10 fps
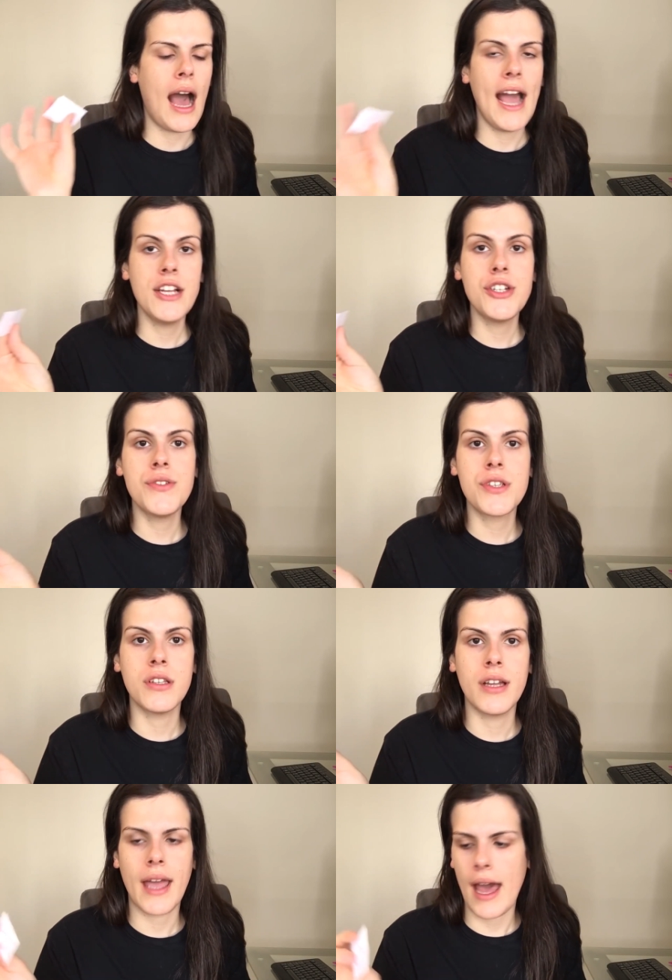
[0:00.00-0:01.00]
I choose
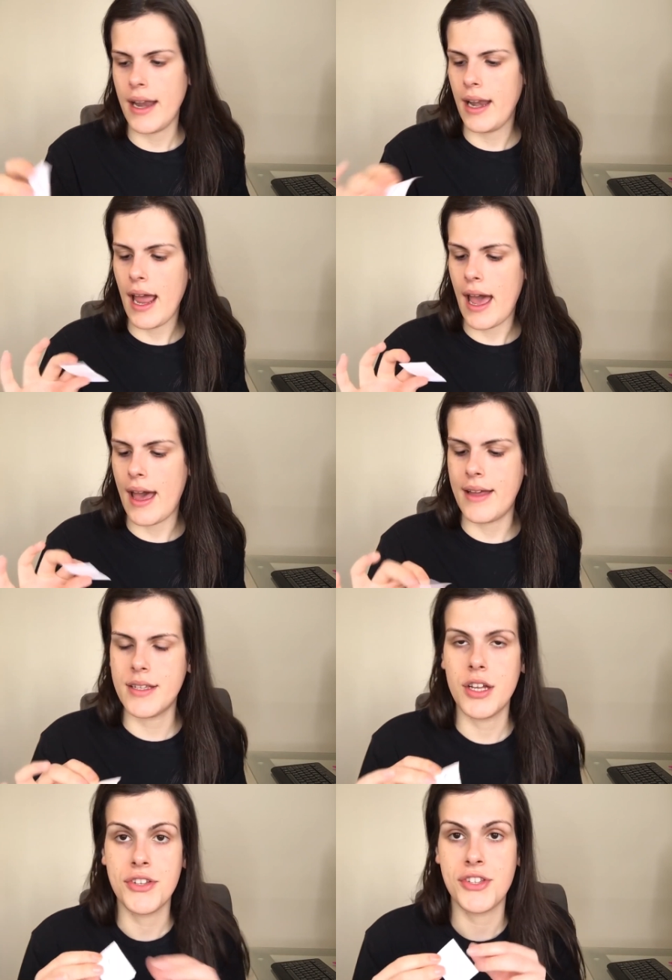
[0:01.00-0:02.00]
to look at it
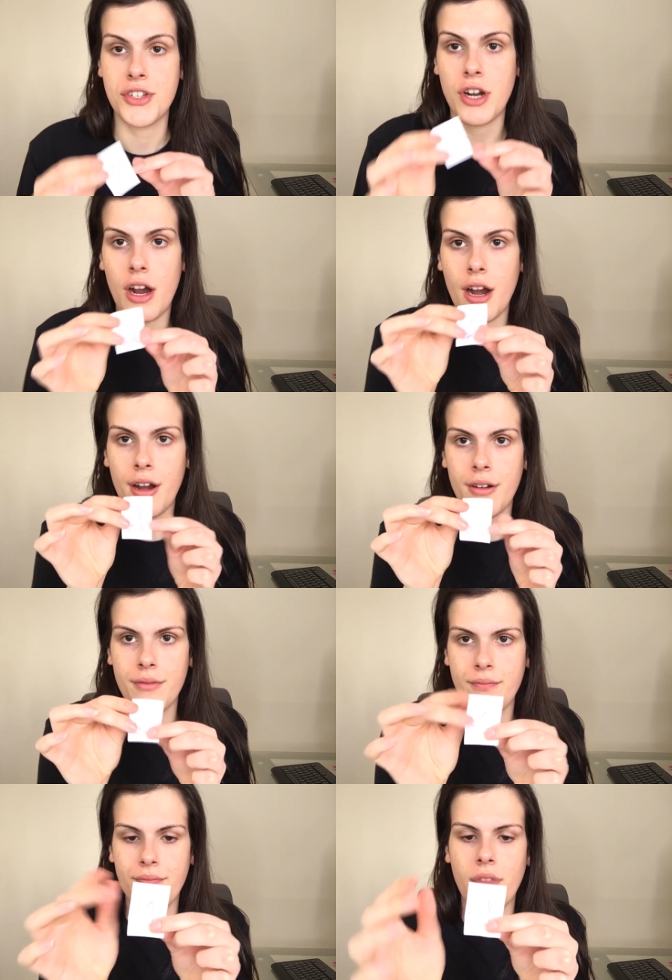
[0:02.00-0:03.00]
as a star.
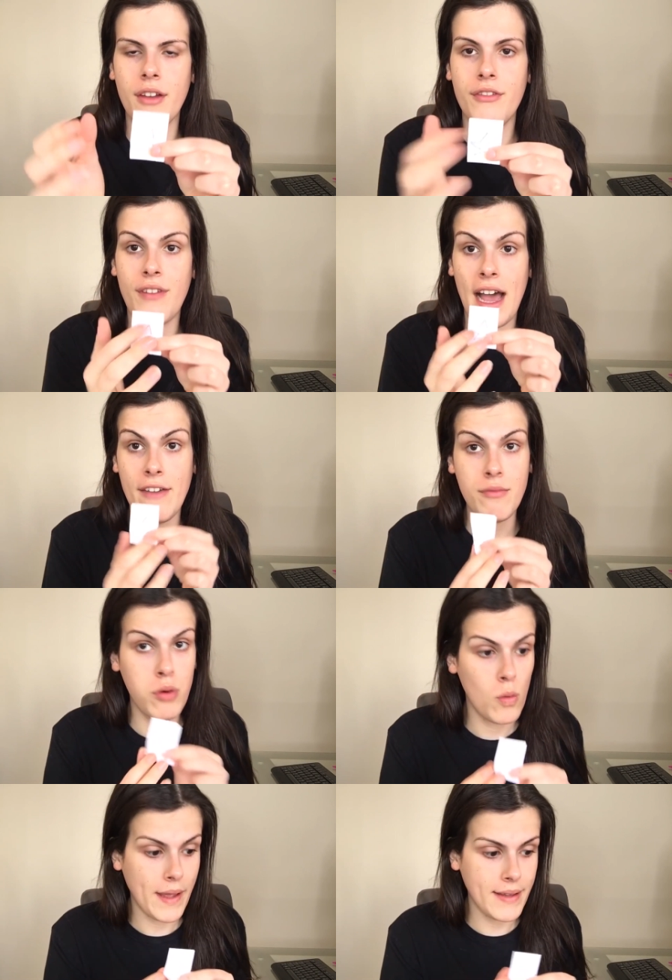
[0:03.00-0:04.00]
Five
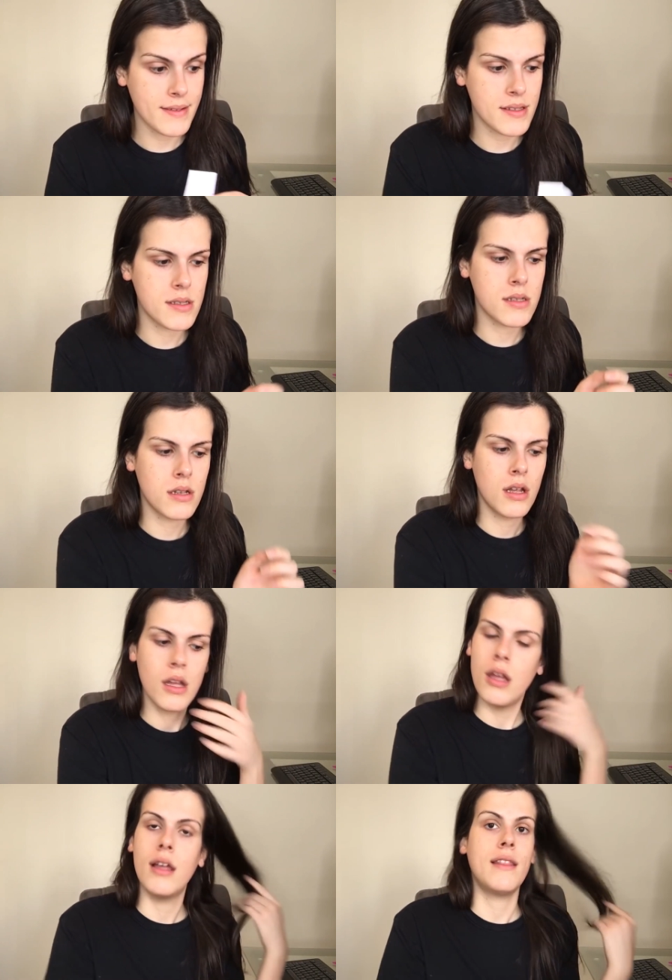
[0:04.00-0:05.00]
points.
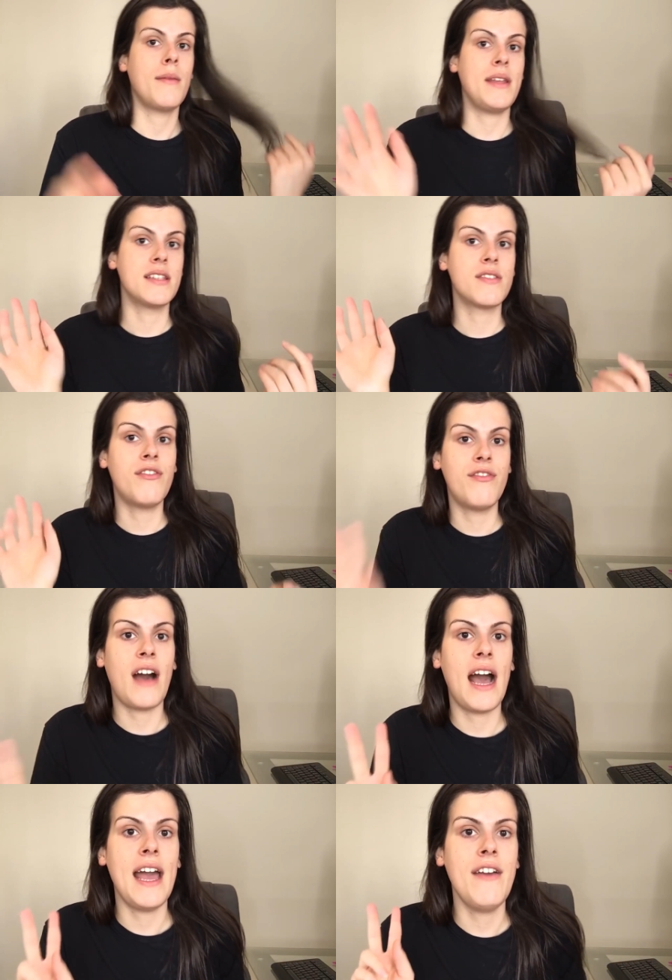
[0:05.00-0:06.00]
That means
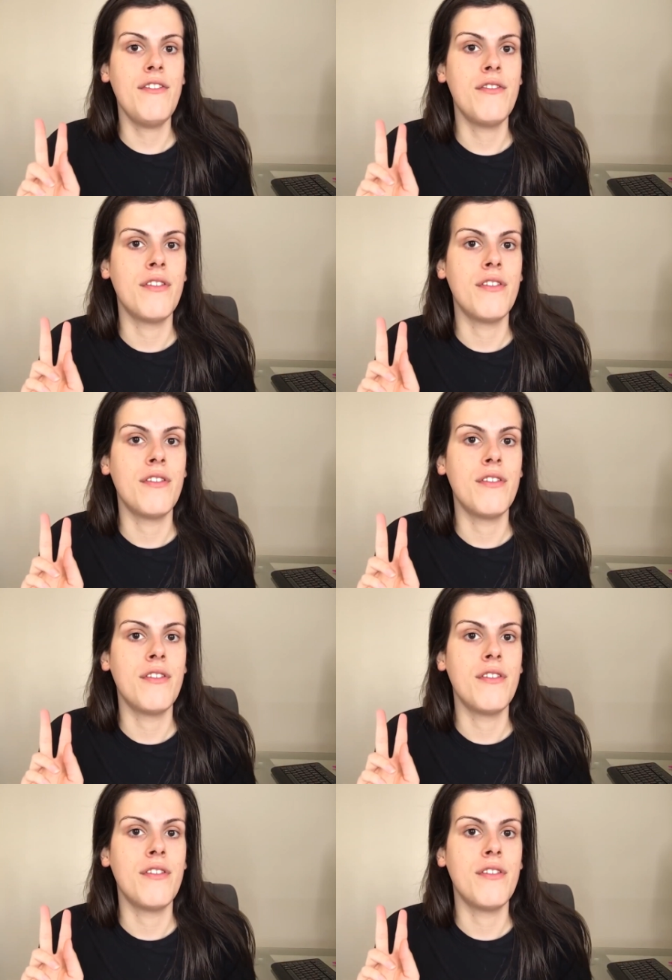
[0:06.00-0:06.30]
five